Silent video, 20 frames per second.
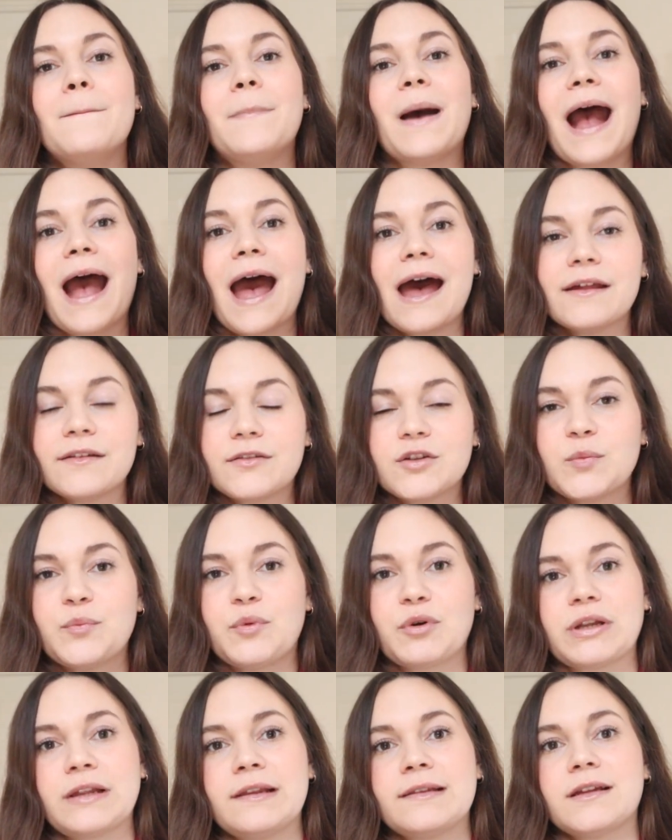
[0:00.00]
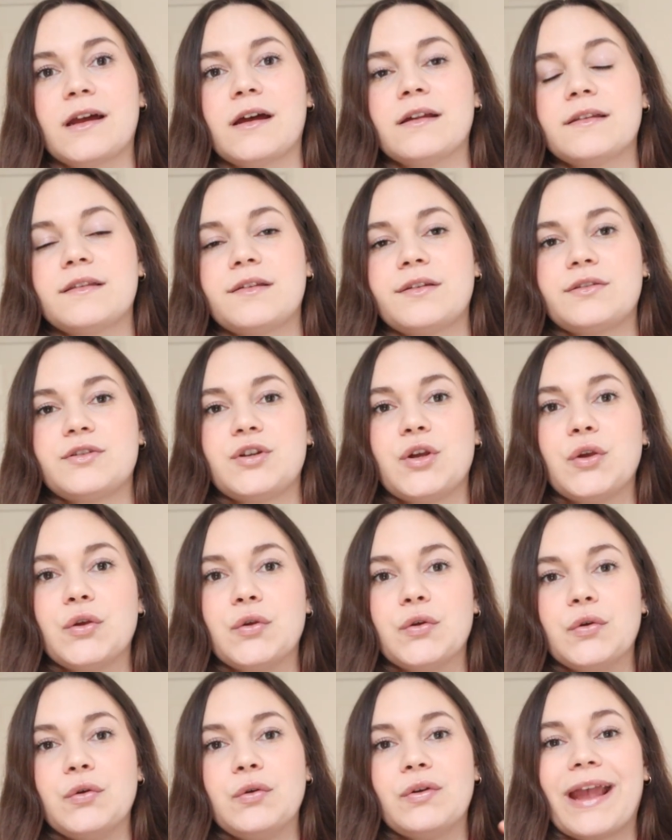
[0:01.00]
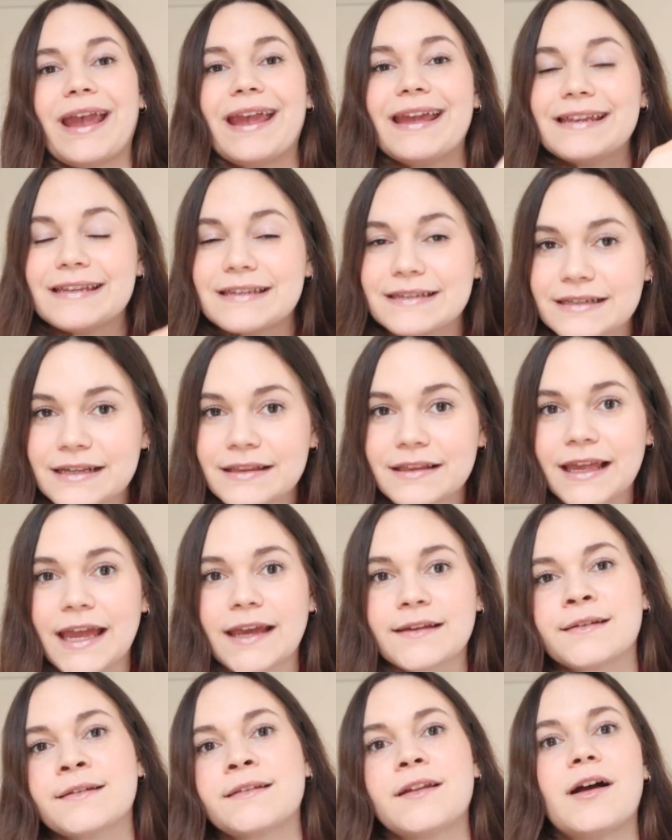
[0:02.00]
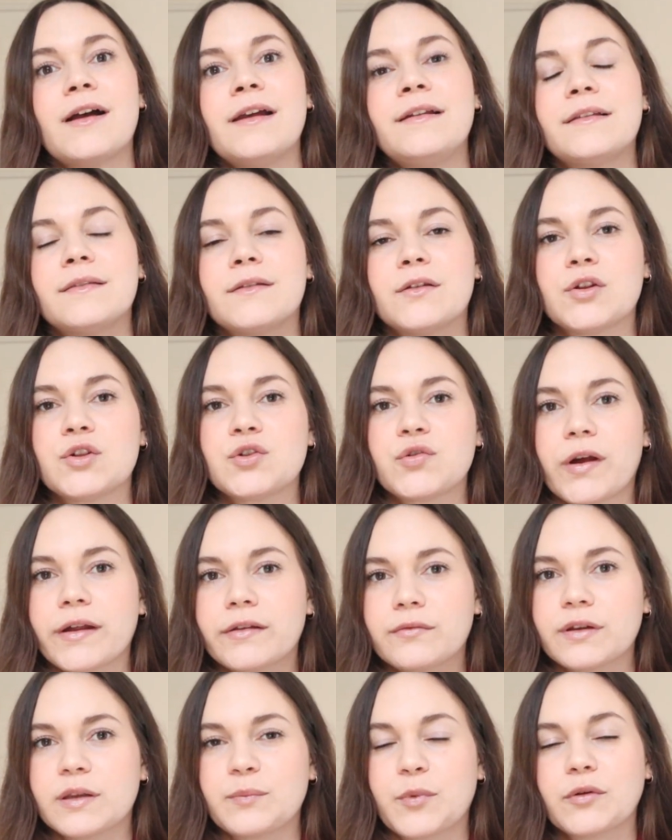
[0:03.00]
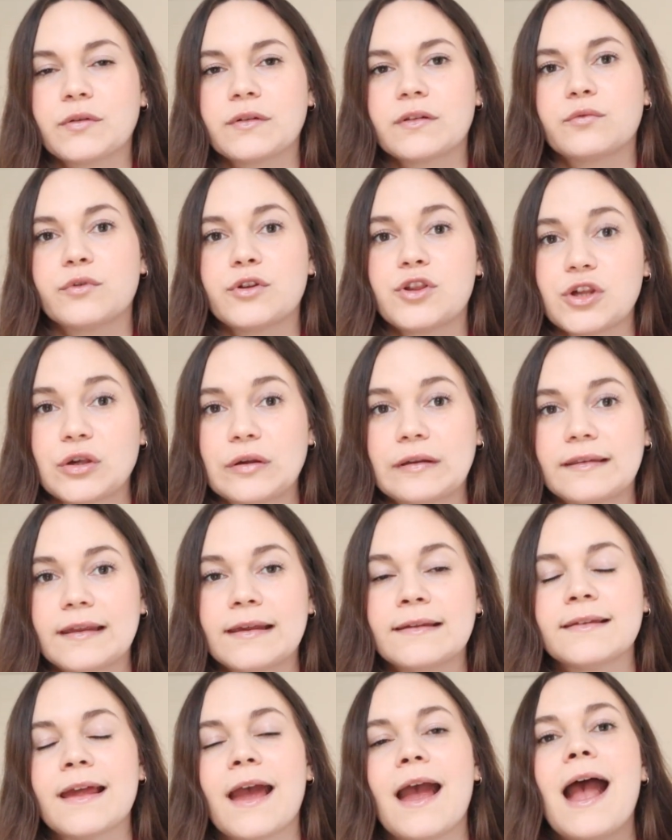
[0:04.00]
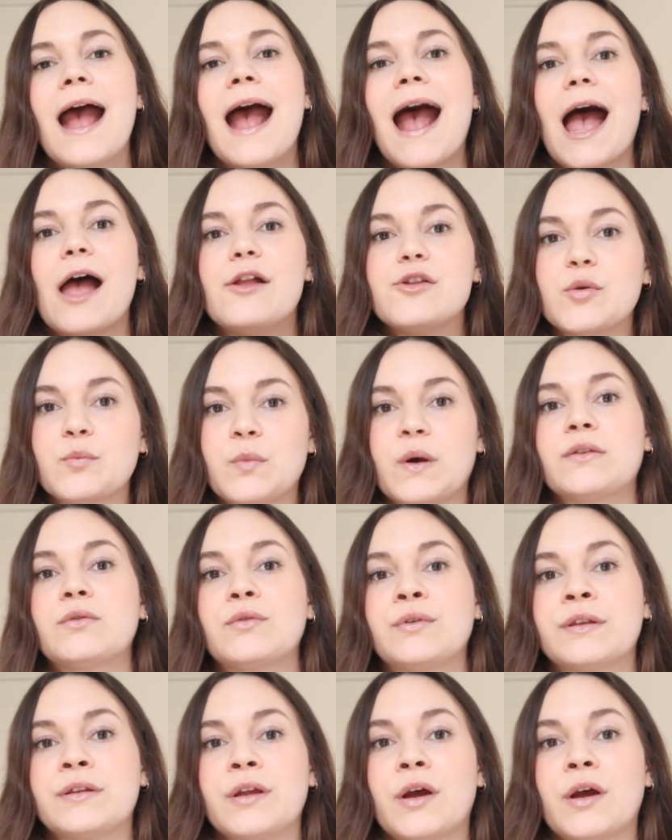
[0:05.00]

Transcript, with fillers: but as your body starts to get into the exercise and the stress response reduces and your muscles